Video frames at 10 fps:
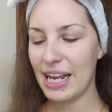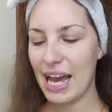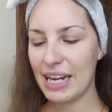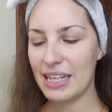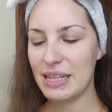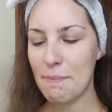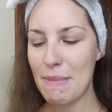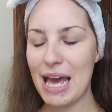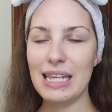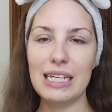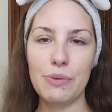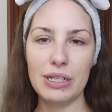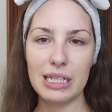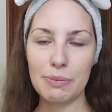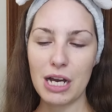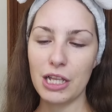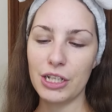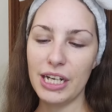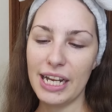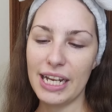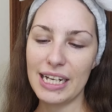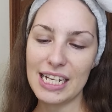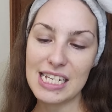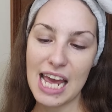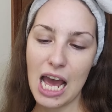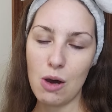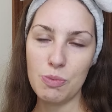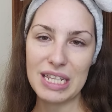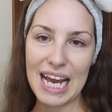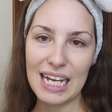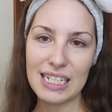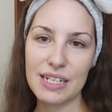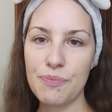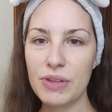add in the Matte Liquid Lip Color in to help that.